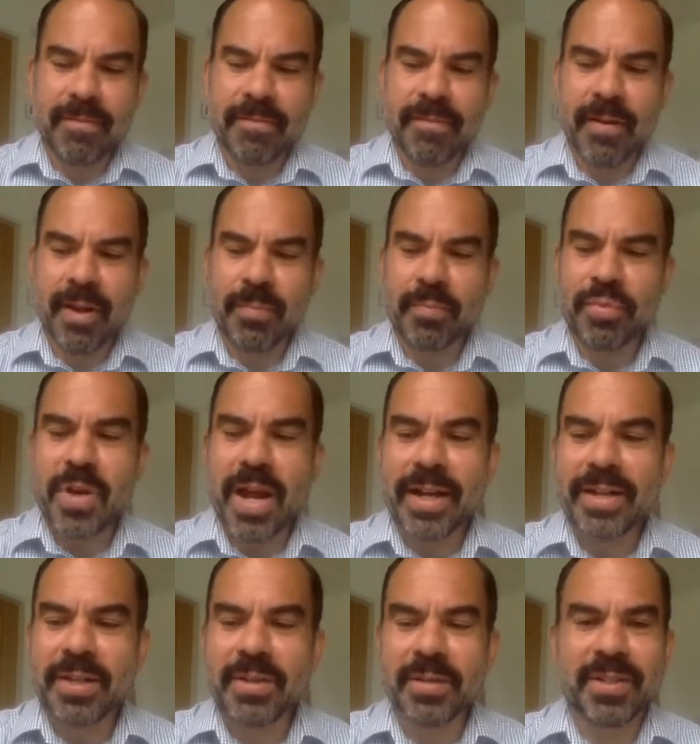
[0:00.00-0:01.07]
very
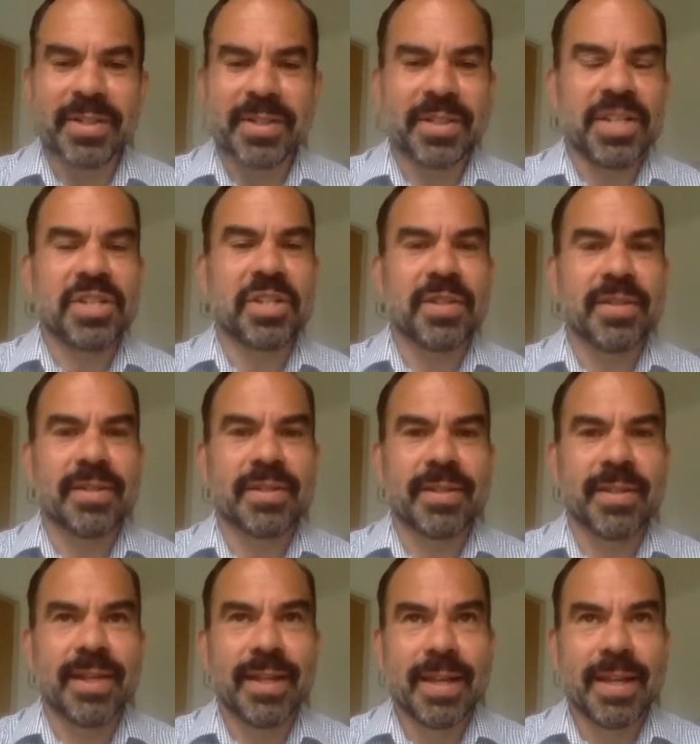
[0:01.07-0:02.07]
practical decisions